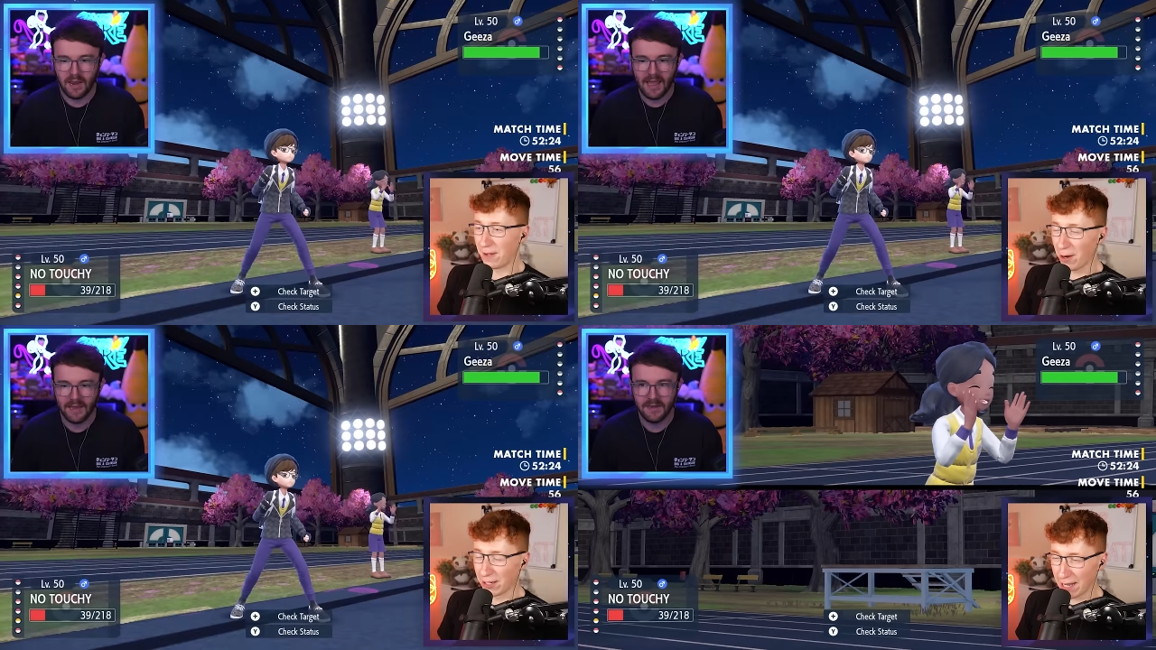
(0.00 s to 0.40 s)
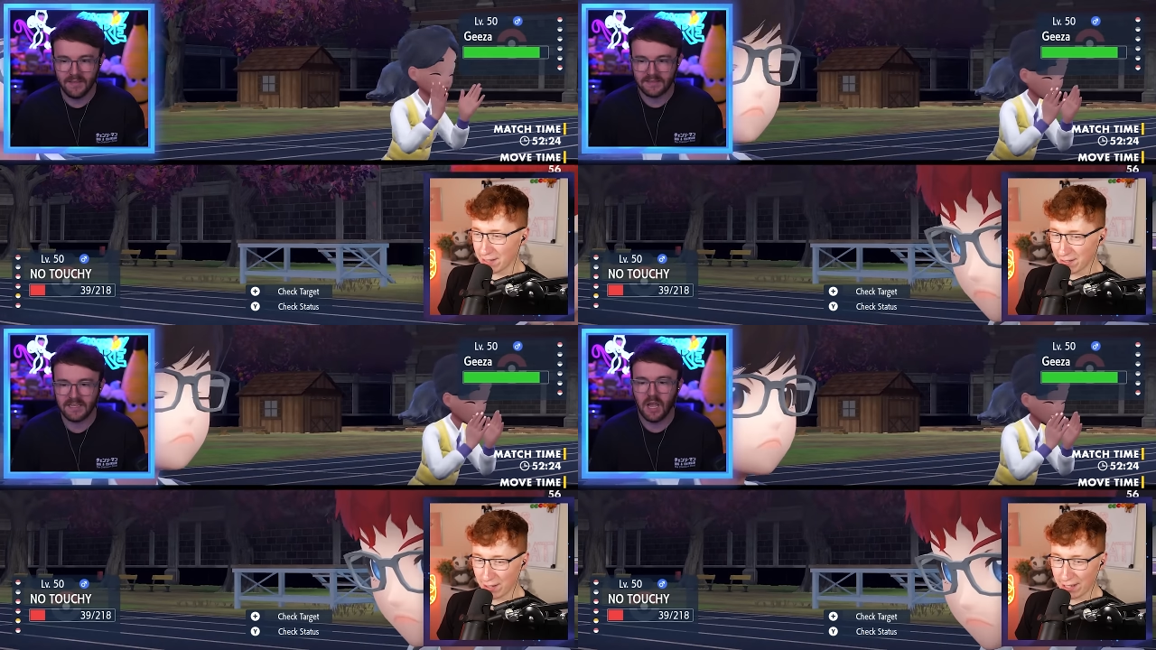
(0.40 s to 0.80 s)
Speaker 1: Very Landy.
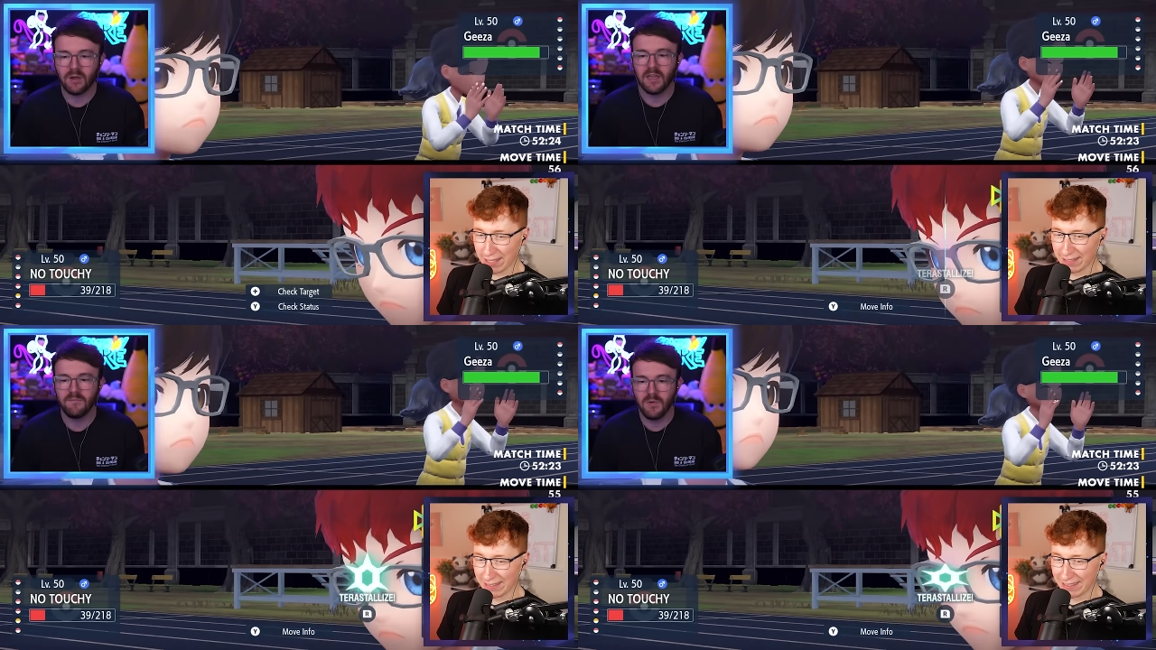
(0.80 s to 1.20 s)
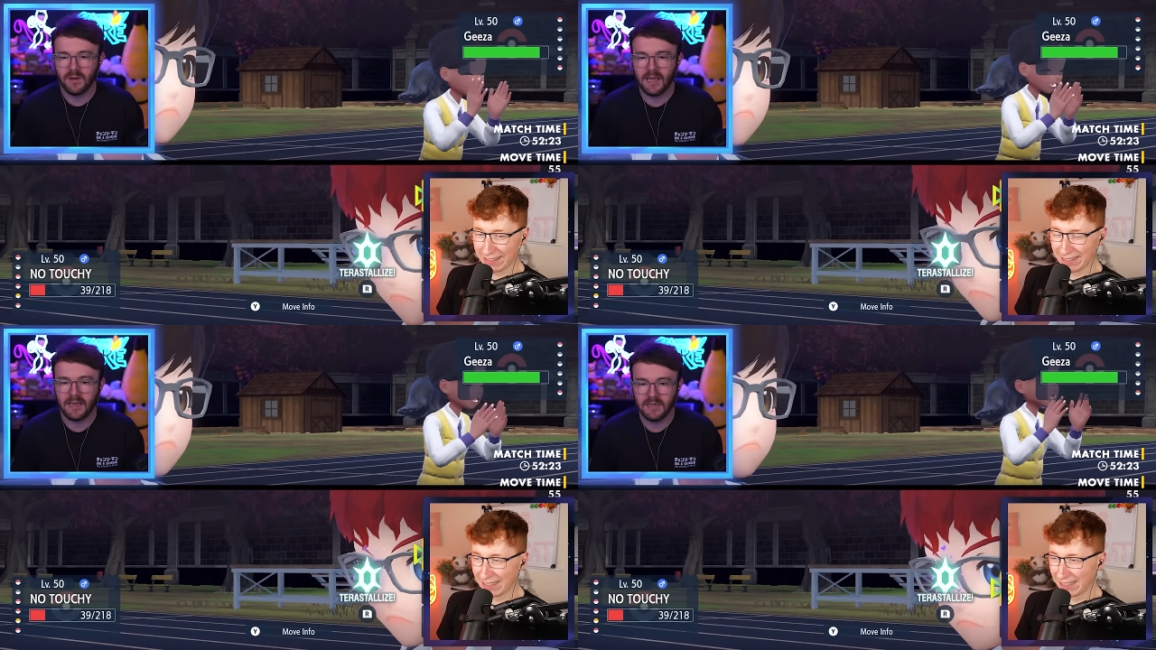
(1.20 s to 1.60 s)
Necessary. That's it. Okay, Mew
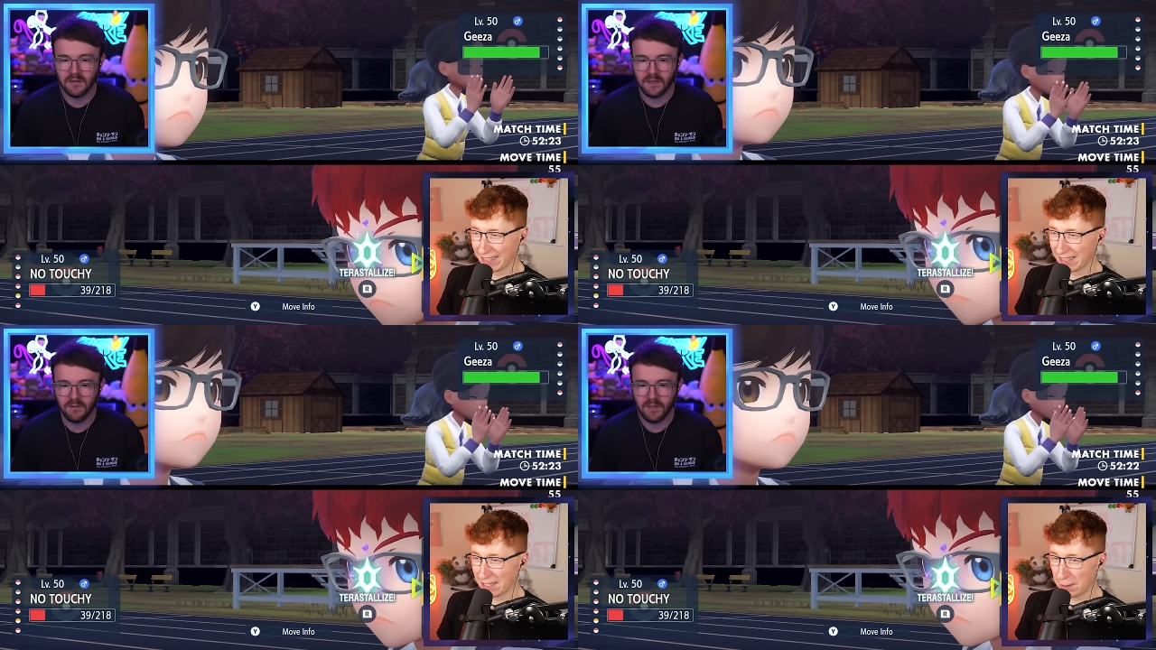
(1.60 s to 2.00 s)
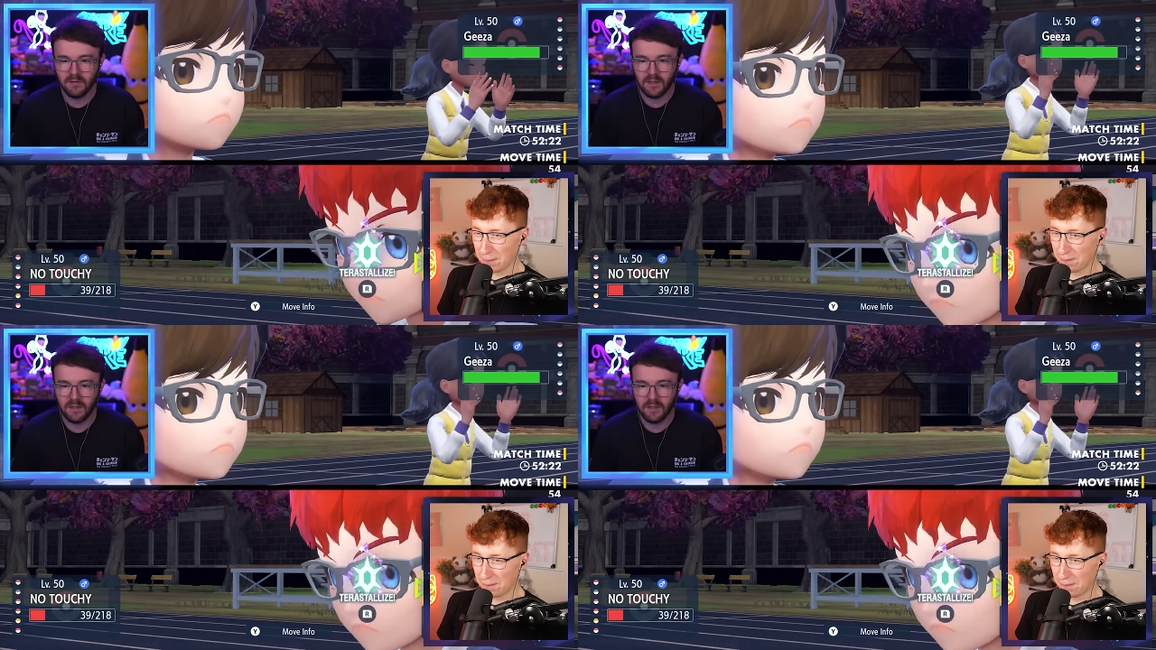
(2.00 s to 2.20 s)
and Landy. Okay, okay,